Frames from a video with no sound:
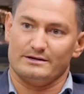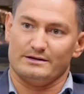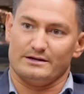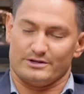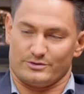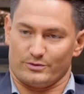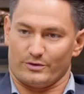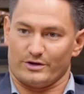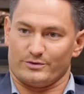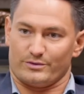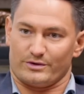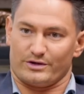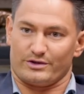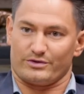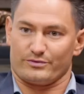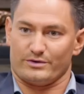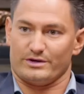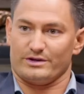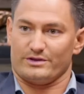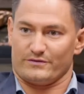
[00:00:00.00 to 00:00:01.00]
in
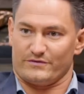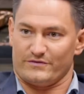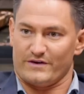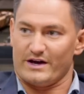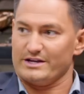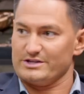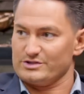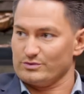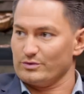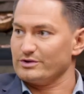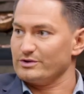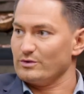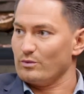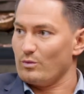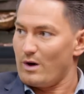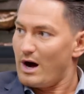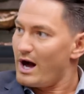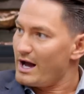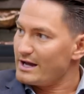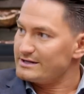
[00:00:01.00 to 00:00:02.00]
2023, the Fed is going to
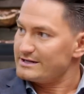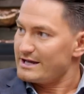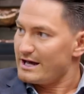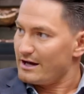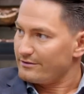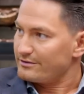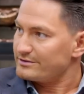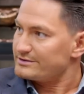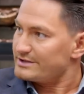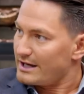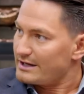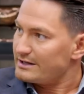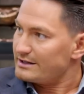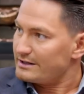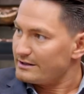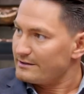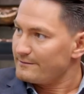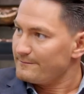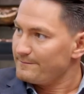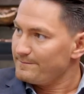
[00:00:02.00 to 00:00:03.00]
wind down their
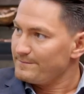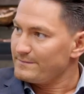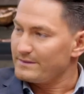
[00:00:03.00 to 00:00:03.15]
tightening.